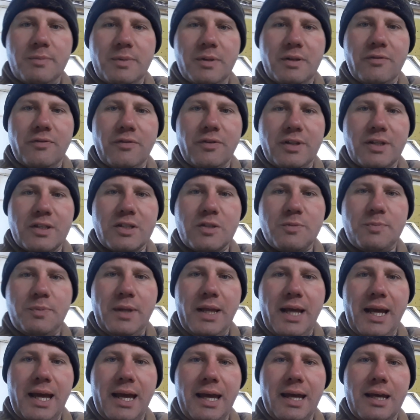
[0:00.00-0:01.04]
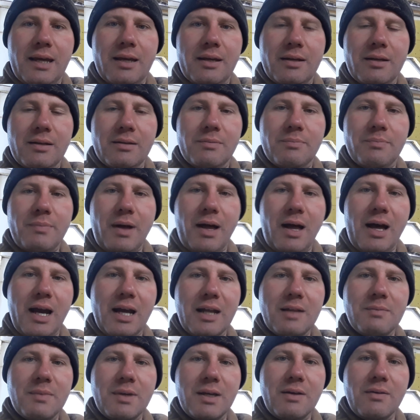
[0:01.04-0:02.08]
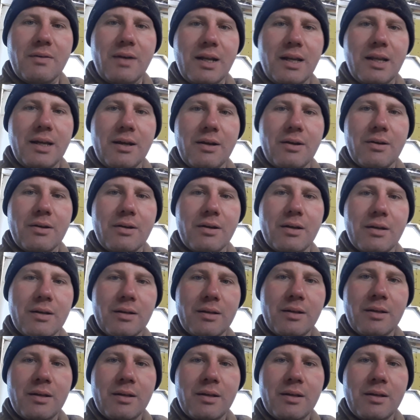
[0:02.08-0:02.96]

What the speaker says: bit of a display behind me right here